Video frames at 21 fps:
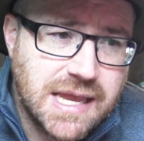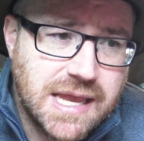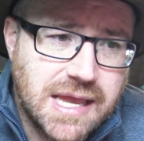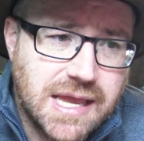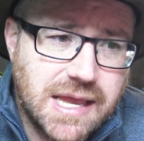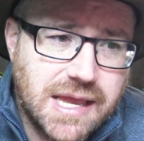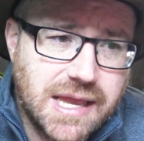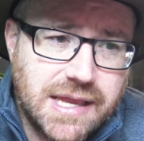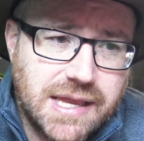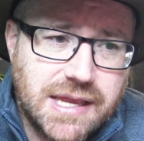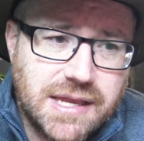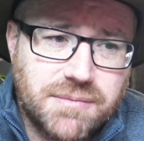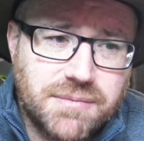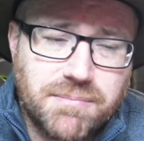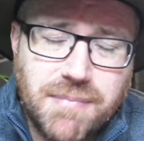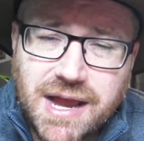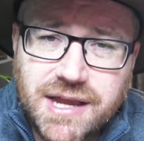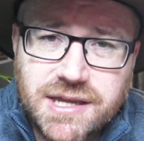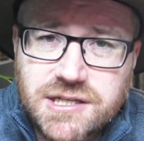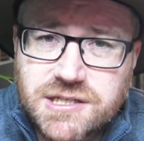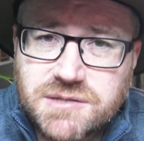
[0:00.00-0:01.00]
he
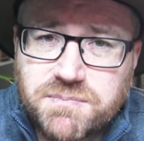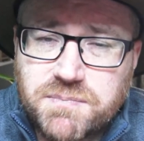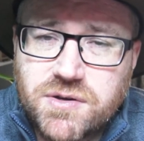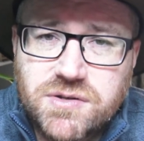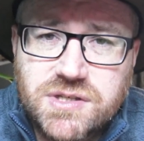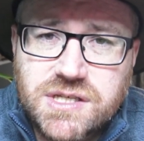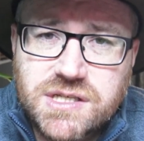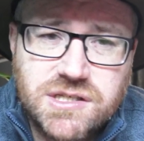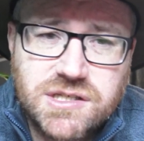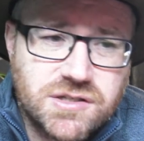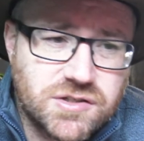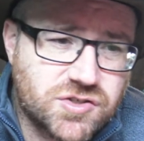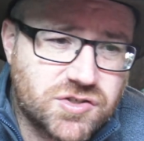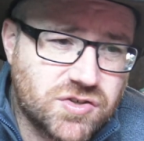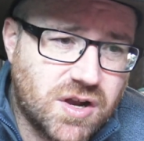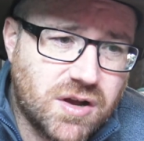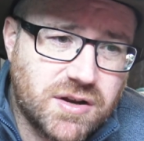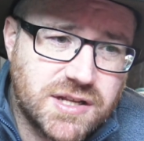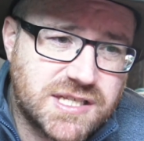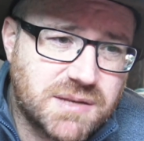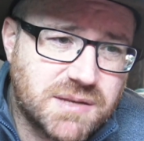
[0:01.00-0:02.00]
admires Putin's
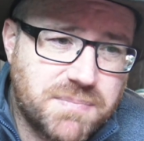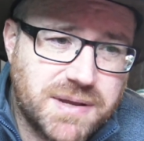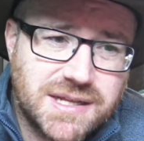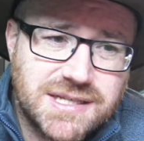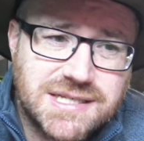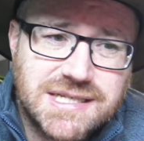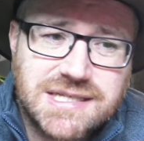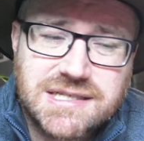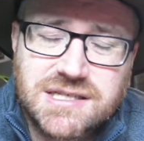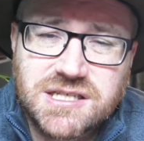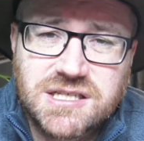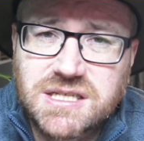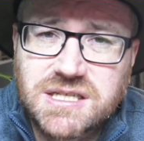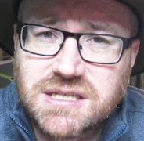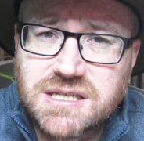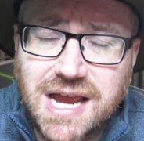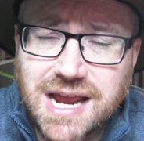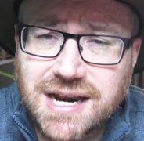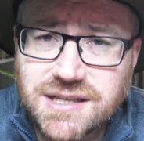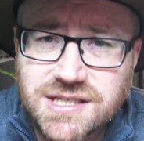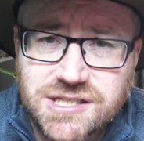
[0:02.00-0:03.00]
control, his ability to
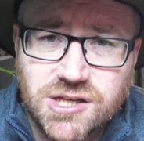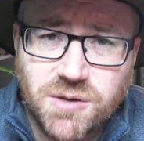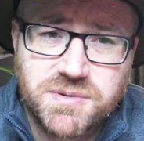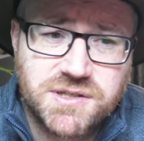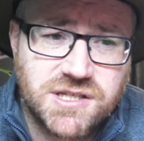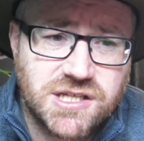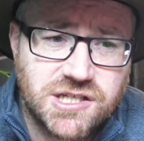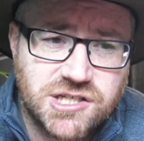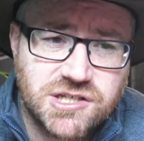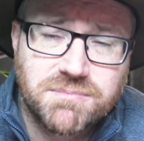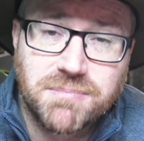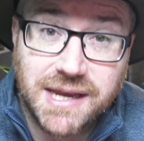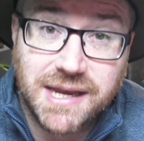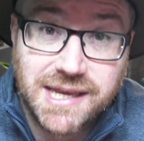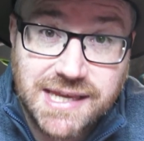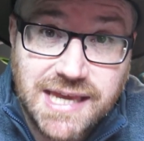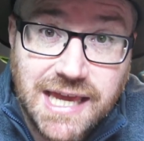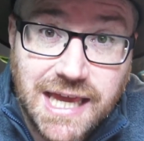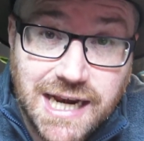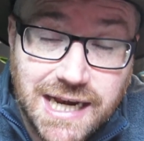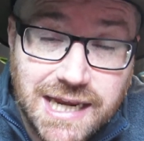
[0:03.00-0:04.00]
silence opposition by
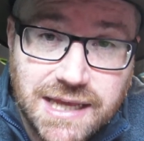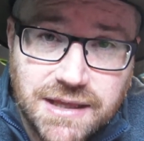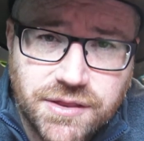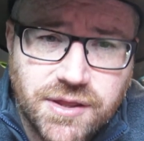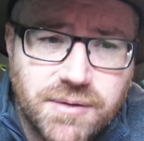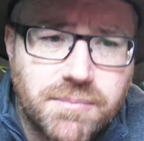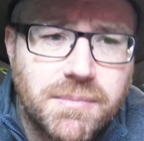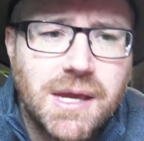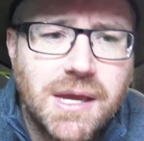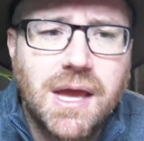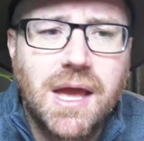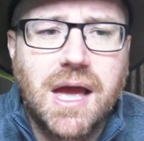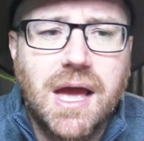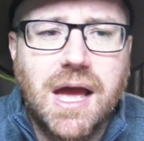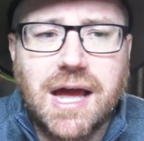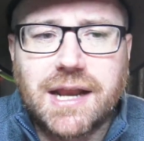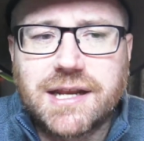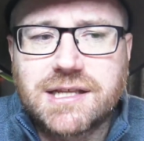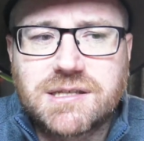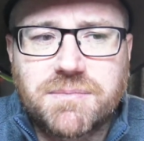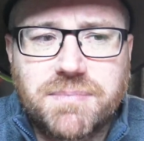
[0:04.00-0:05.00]
killing them,
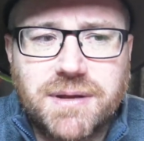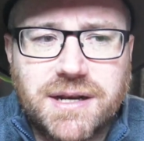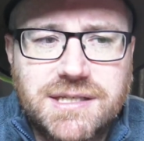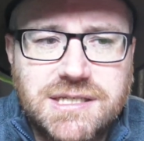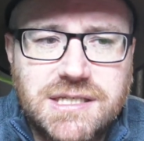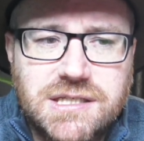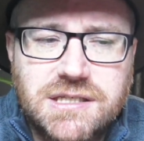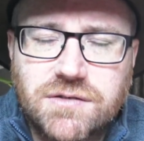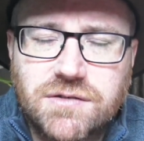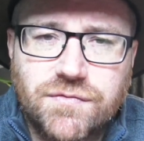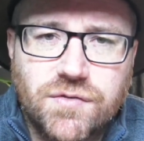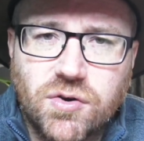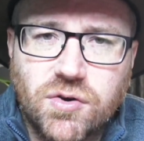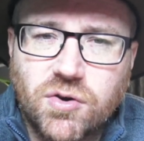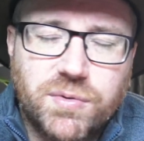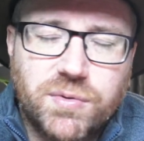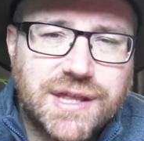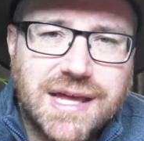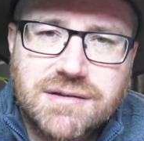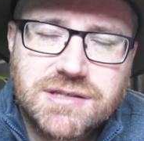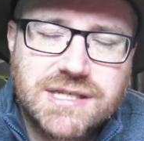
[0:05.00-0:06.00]
and his ability to rule
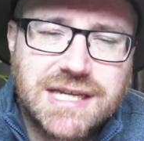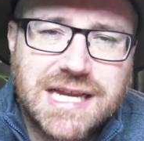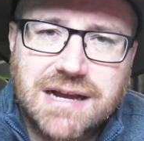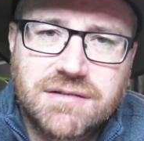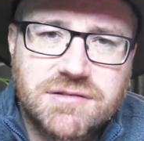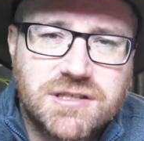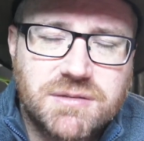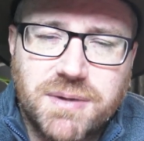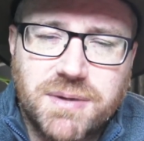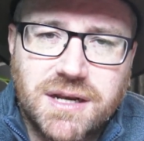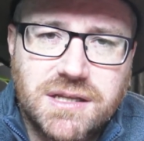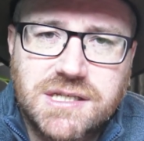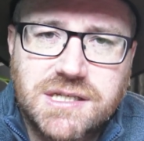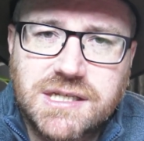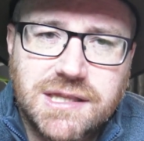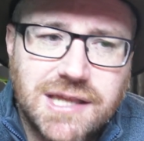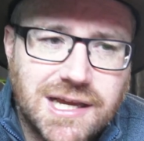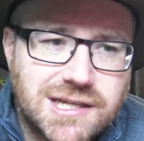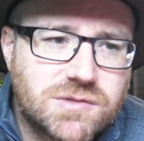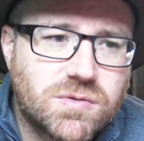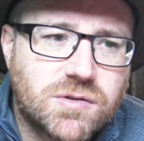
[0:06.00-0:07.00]
without accountability.
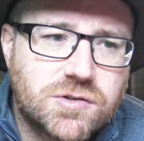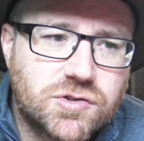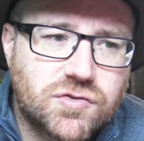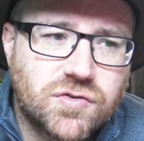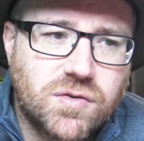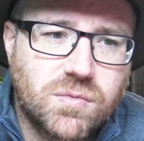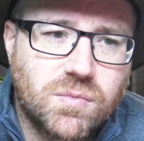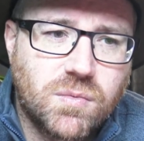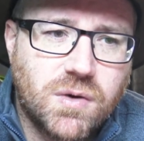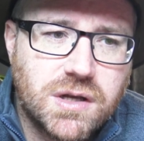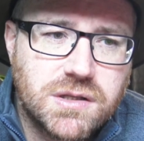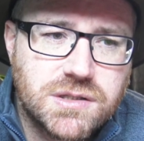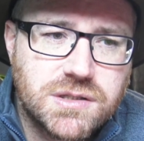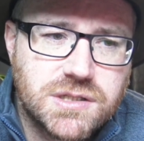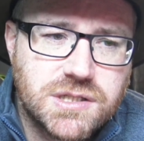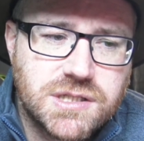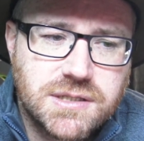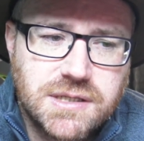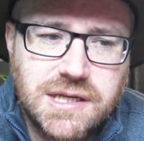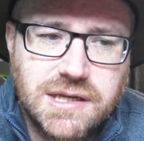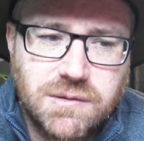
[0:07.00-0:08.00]
That's what Trump
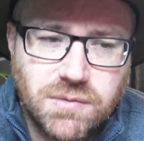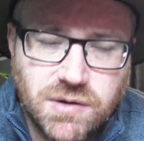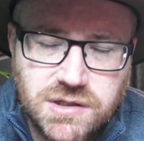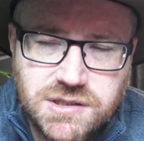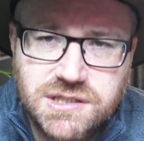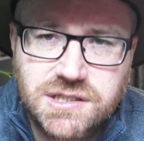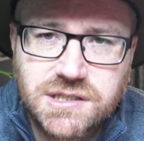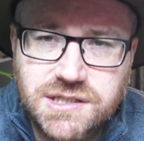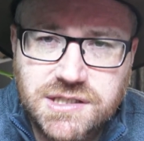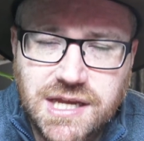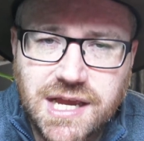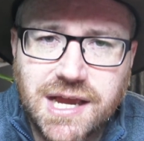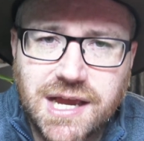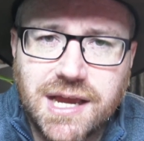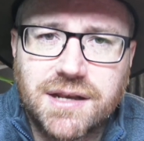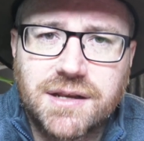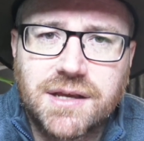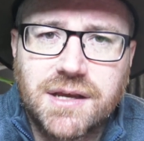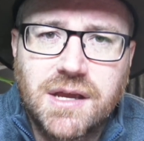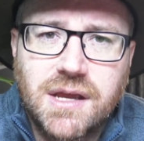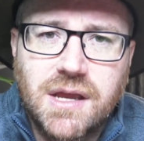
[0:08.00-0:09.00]
wants. He wants to
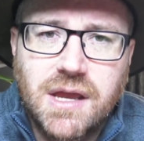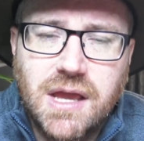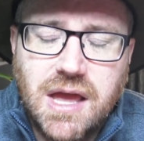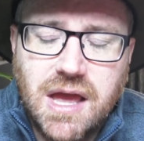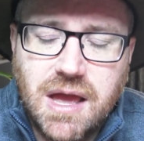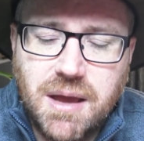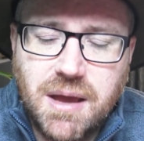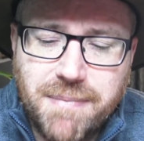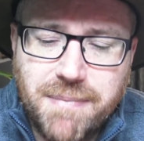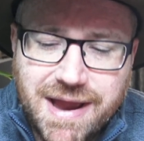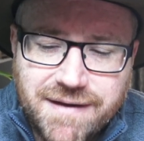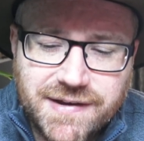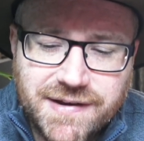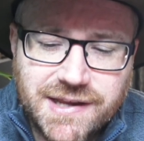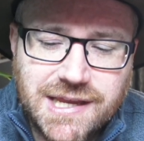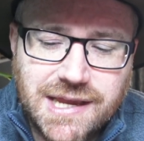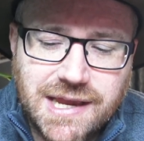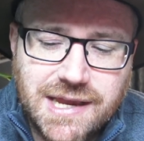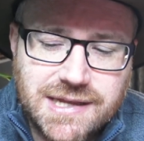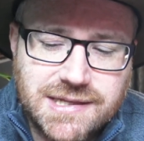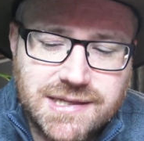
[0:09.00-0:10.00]
turn
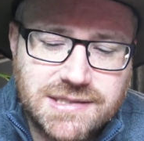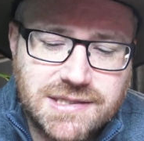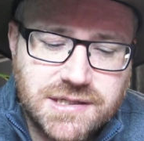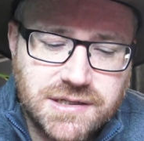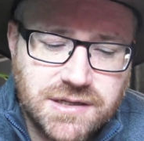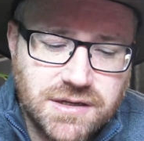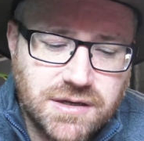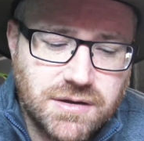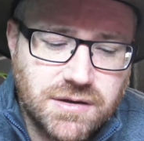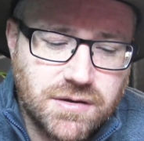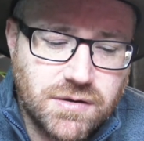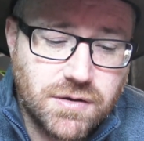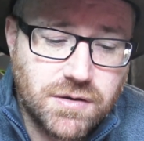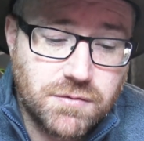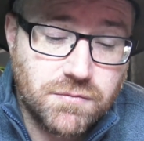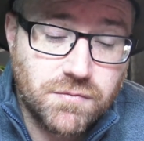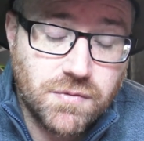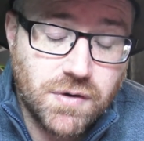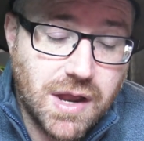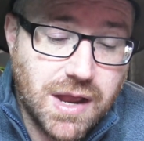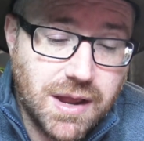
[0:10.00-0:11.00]
America into
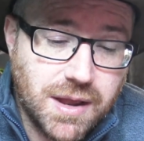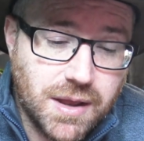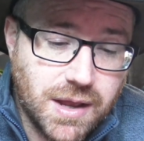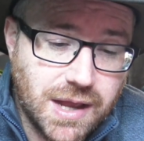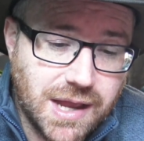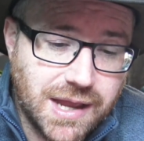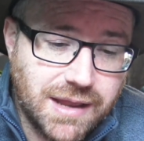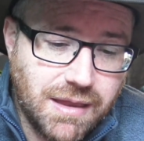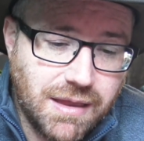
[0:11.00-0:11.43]
a